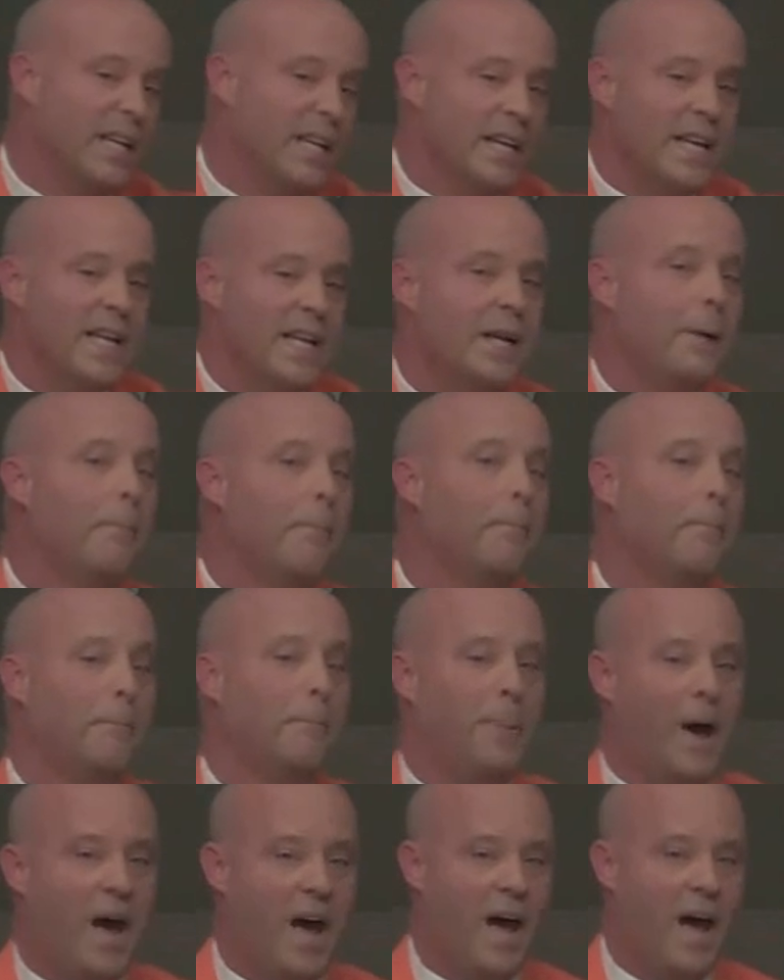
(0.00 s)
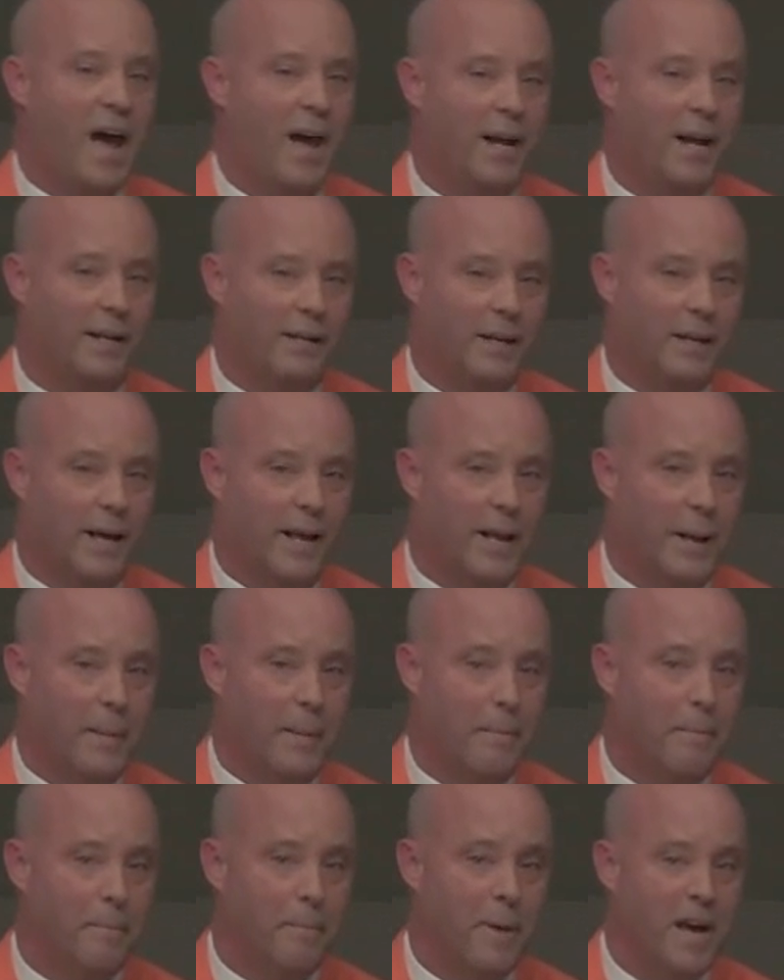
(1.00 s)
And now we sit down
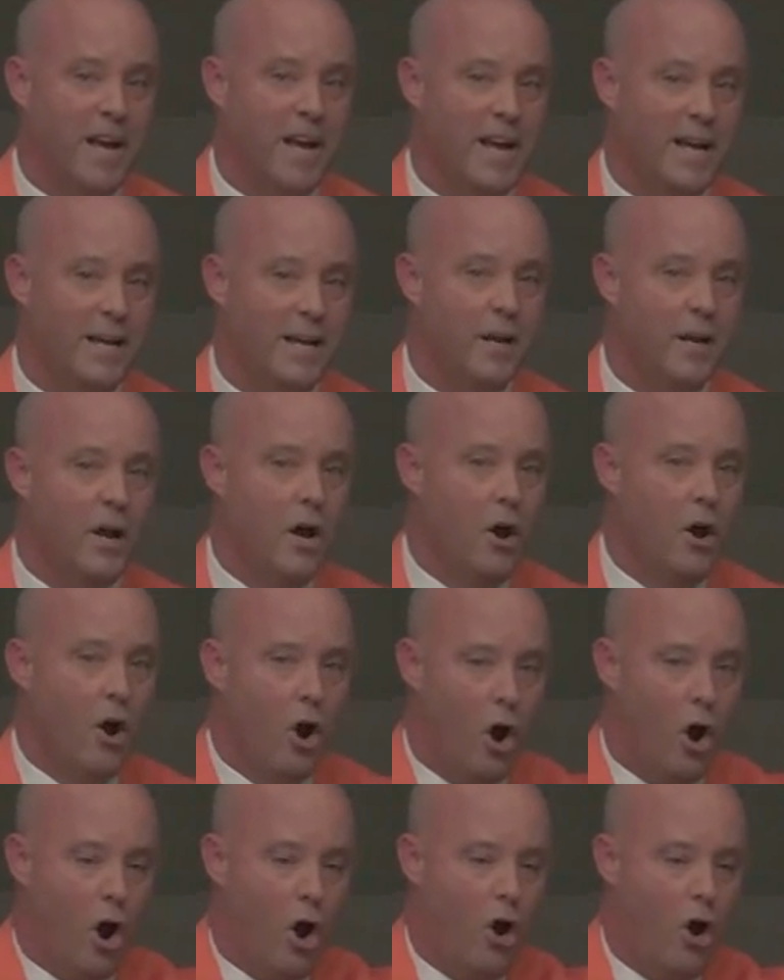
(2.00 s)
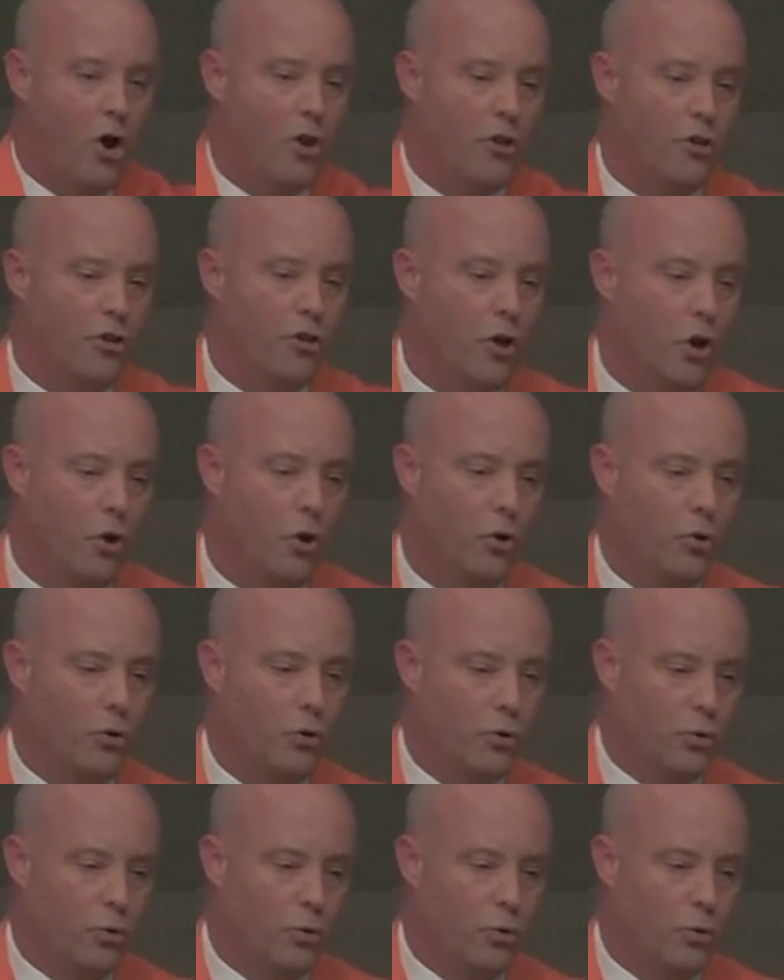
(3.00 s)
and do this because we